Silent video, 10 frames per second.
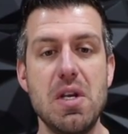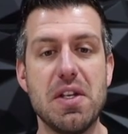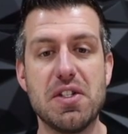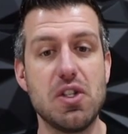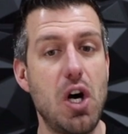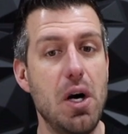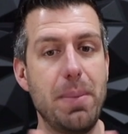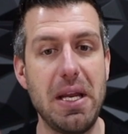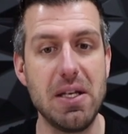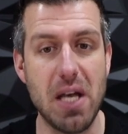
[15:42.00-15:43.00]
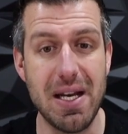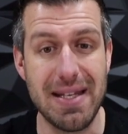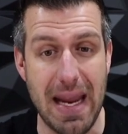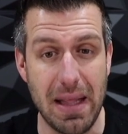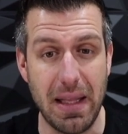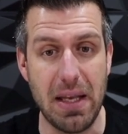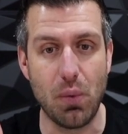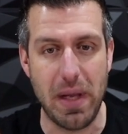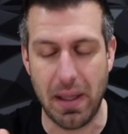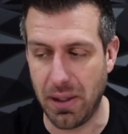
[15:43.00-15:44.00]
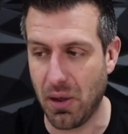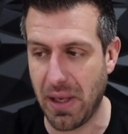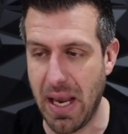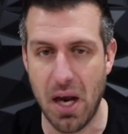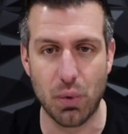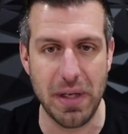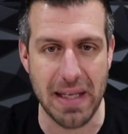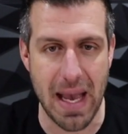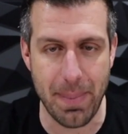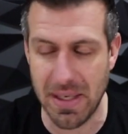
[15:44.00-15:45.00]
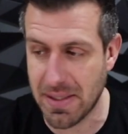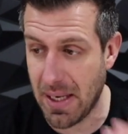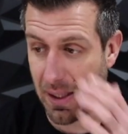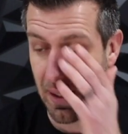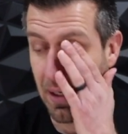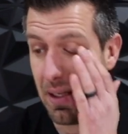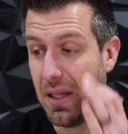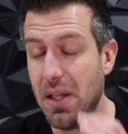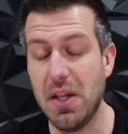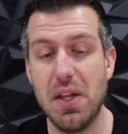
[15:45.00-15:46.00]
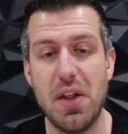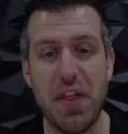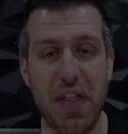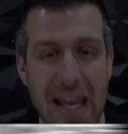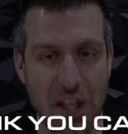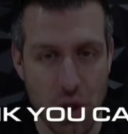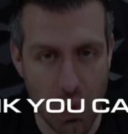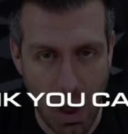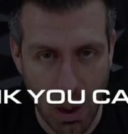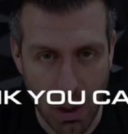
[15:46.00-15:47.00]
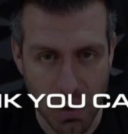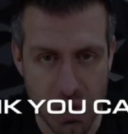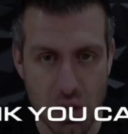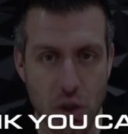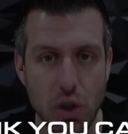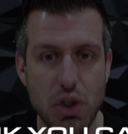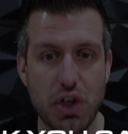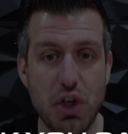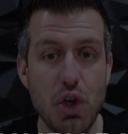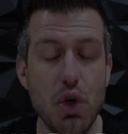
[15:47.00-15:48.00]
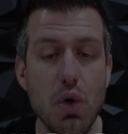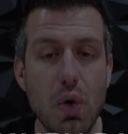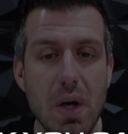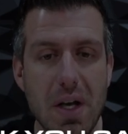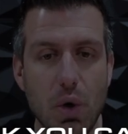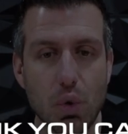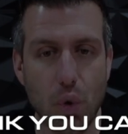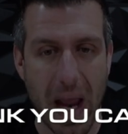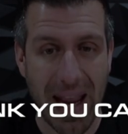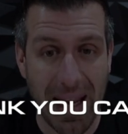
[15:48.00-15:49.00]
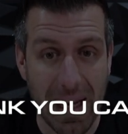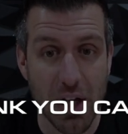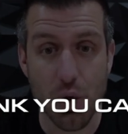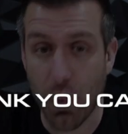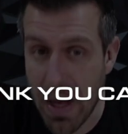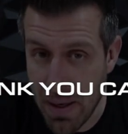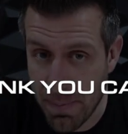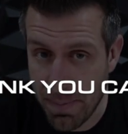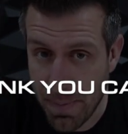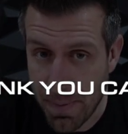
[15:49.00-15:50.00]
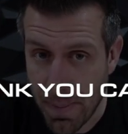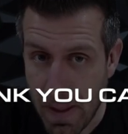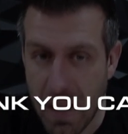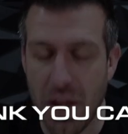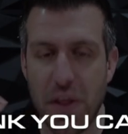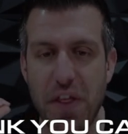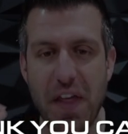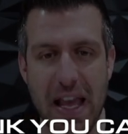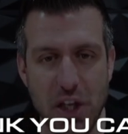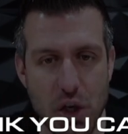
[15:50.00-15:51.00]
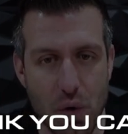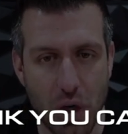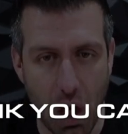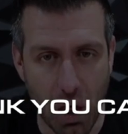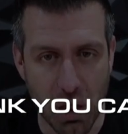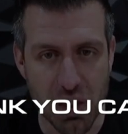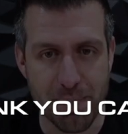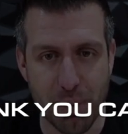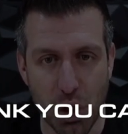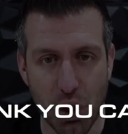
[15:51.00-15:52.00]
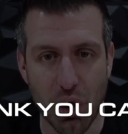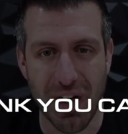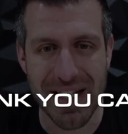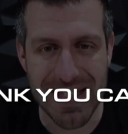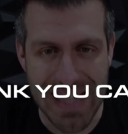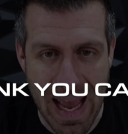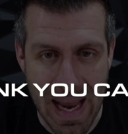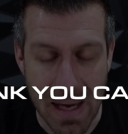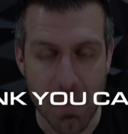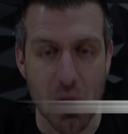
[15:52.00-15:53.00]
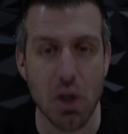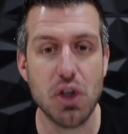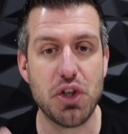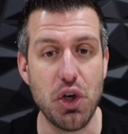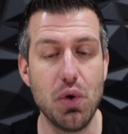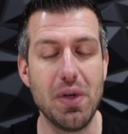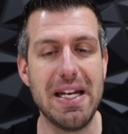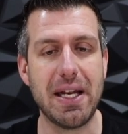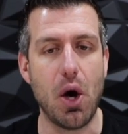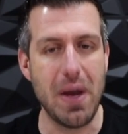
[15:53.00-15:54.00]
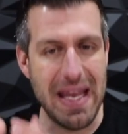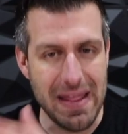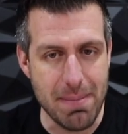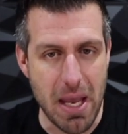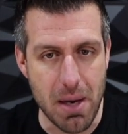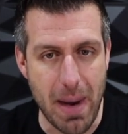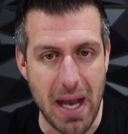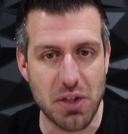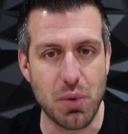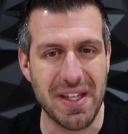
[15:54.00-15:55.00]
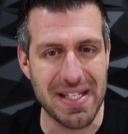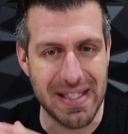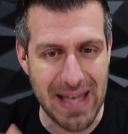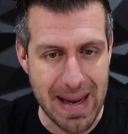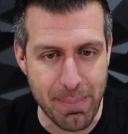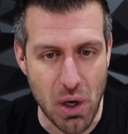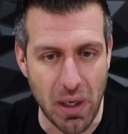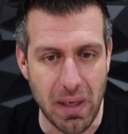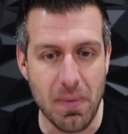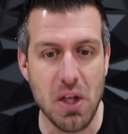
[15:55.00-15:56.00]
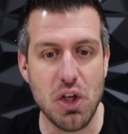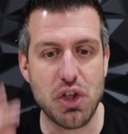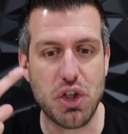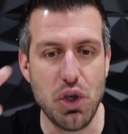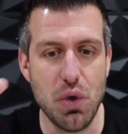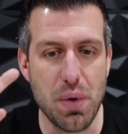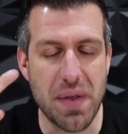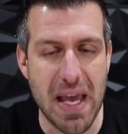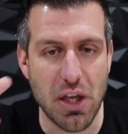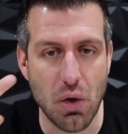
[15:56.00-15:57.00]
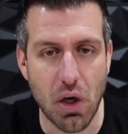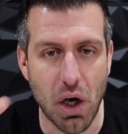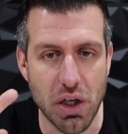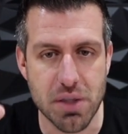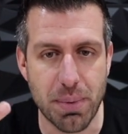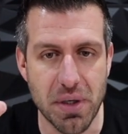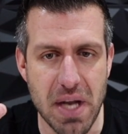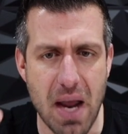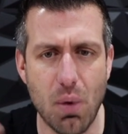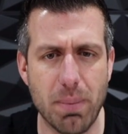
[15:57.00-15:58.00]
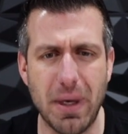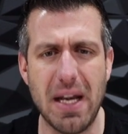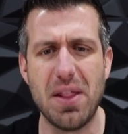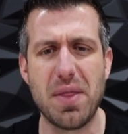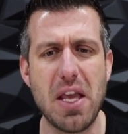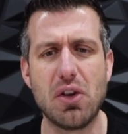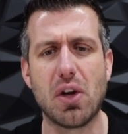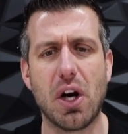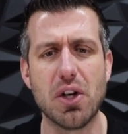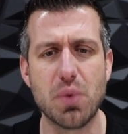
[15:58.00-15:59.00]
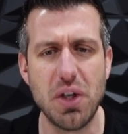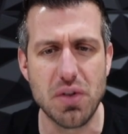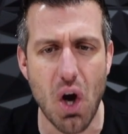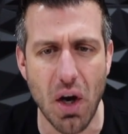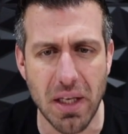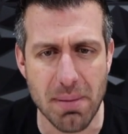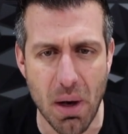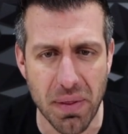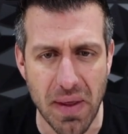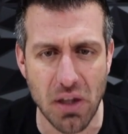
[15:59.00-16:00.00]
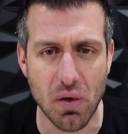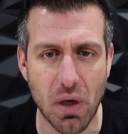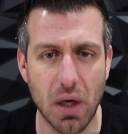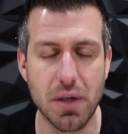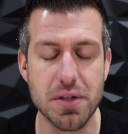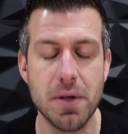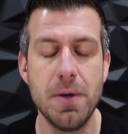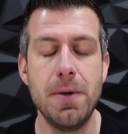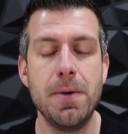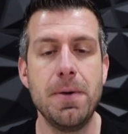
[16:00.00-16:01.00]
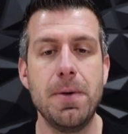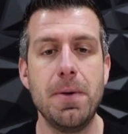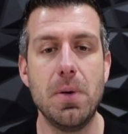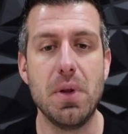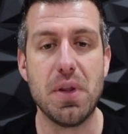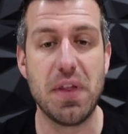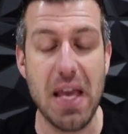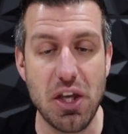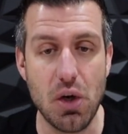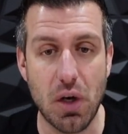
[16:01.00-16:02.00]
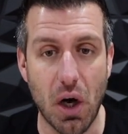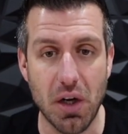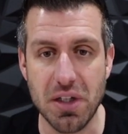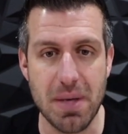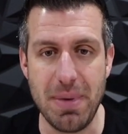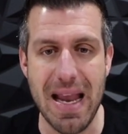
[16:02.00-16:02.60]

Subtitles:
this is all being done daily and weekly, okay? I'll recap in a second. Thank you cards, two handwritten thank you cards per day. Two, need to go in the mailbox with a stamp on it, two thank you cards per day. Well, Brandon, thank you cards, what are you talking about thank you cards? Thank you cards could